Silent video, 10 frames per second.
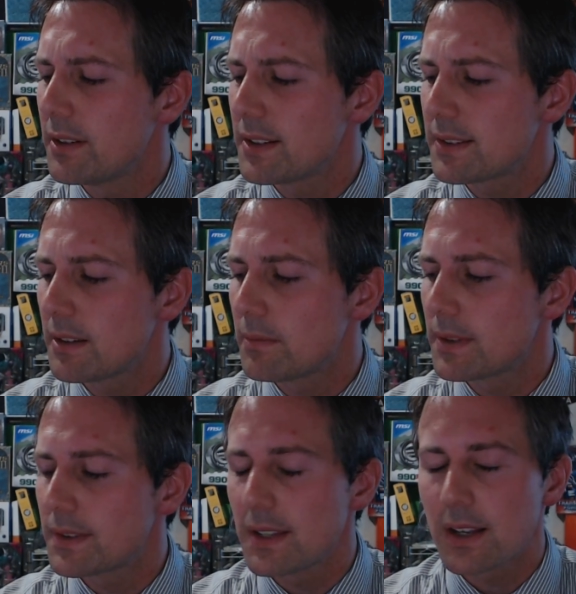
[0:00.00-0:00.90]
I noticed
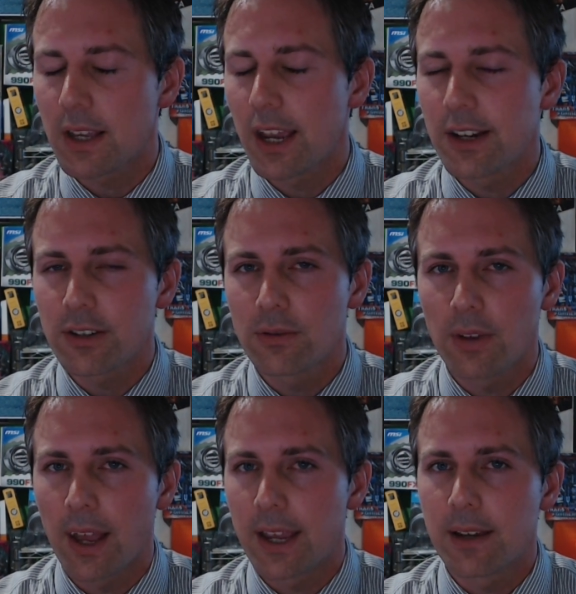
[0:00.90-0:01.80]
there was the
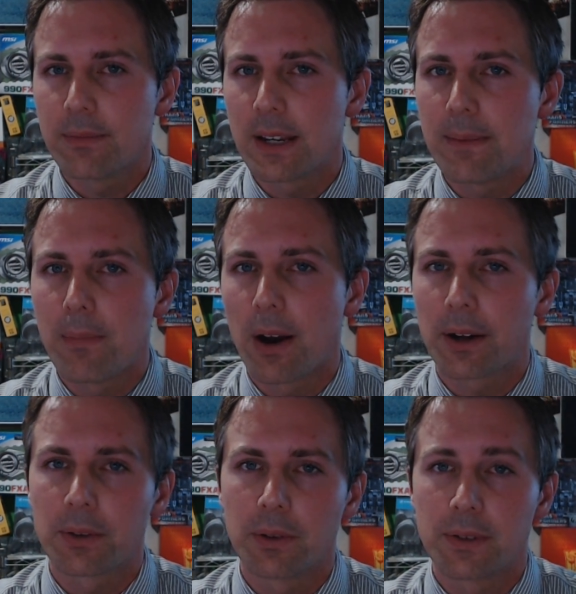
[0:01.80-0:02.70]
occasional AMD
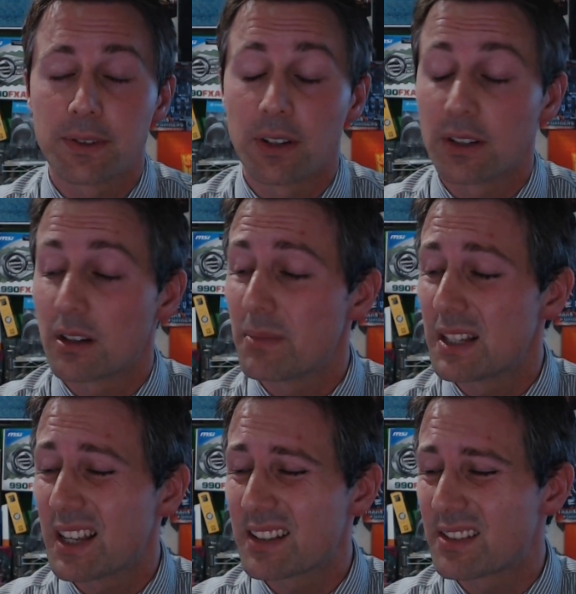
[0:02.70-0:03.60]
micro stutter.
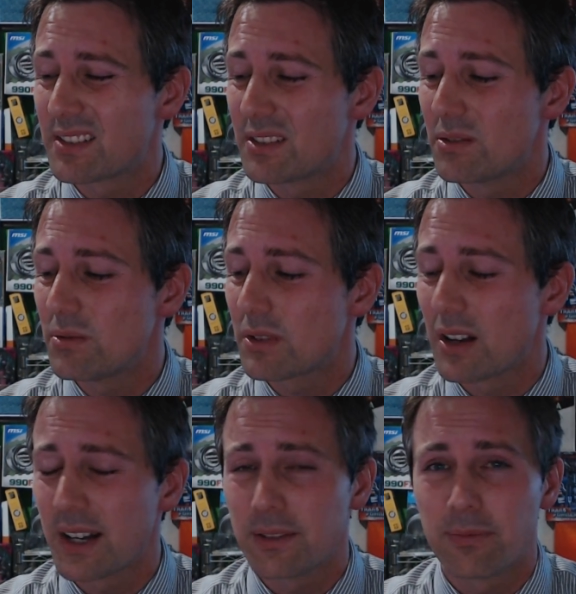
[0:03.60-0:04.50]
I mean, that
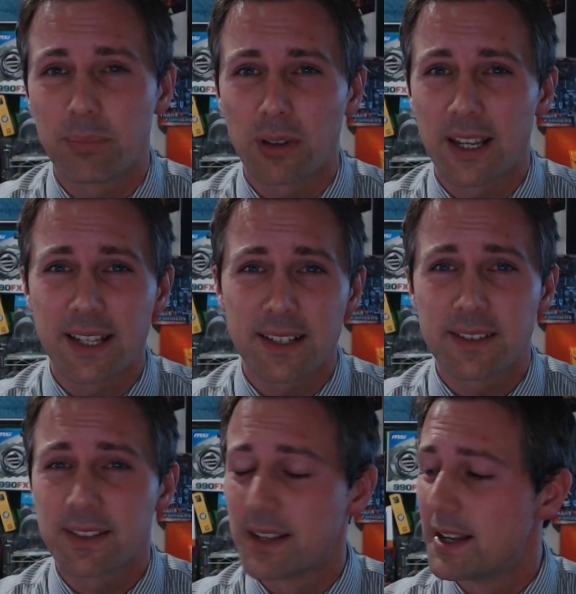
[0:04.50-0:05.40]
still kind of
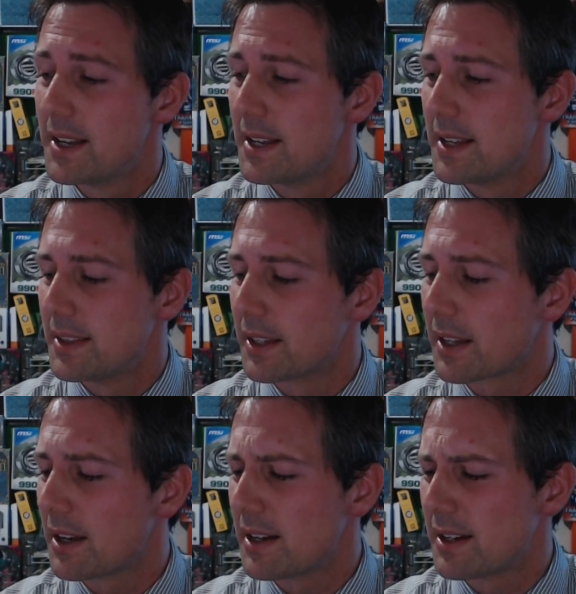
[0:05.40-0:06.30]
plagues
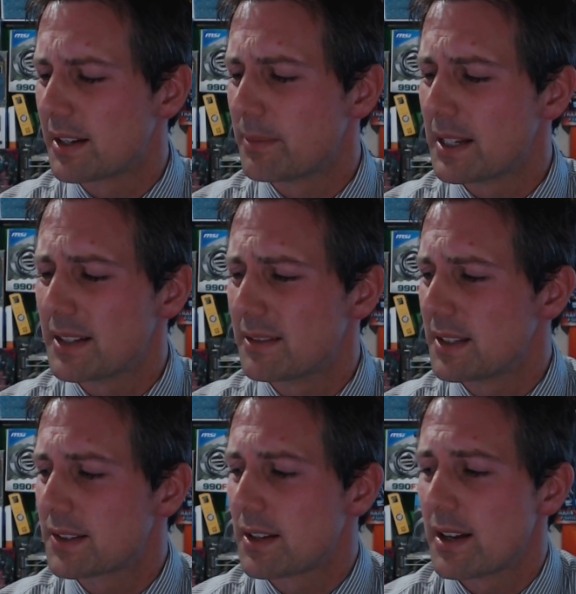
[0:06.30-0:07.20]
the card. I
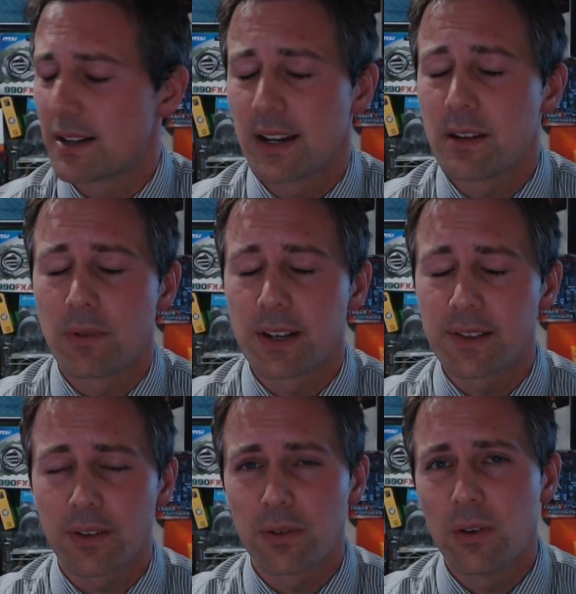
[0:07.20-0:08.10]
mean, this card
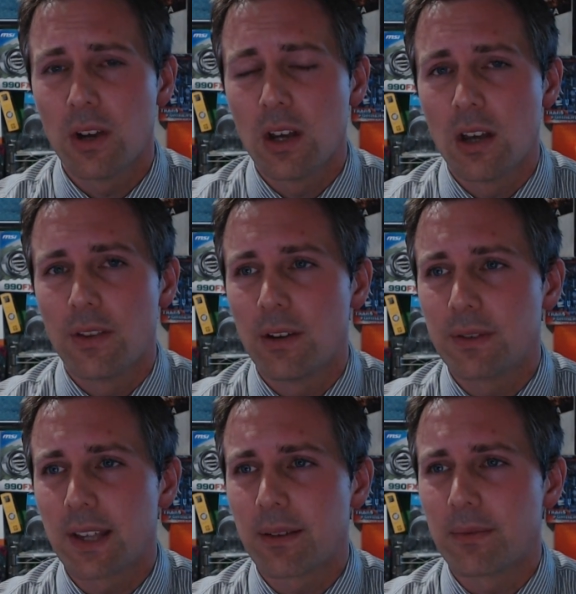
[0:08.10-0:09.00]
anyway. So
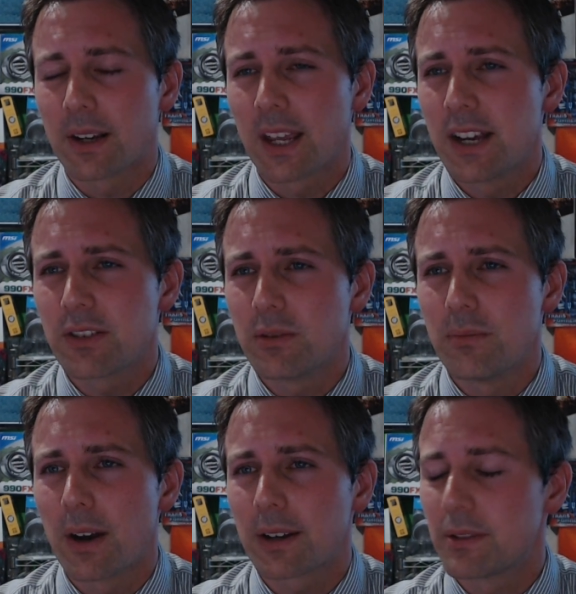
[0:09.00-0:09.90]
there was that
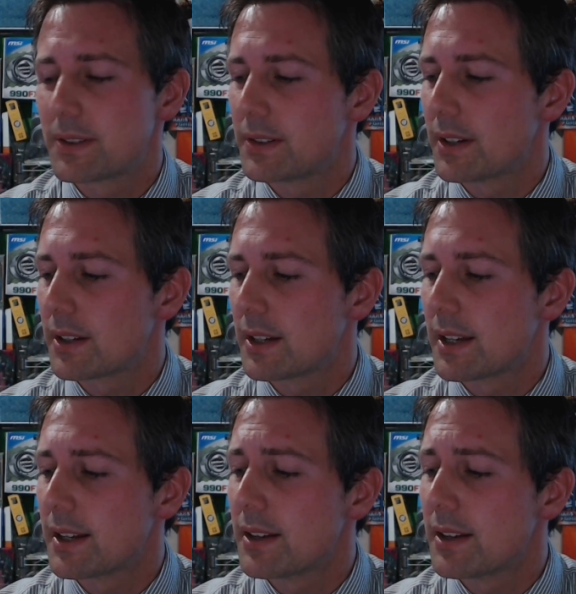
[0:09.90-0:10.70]
occasional micro stutter.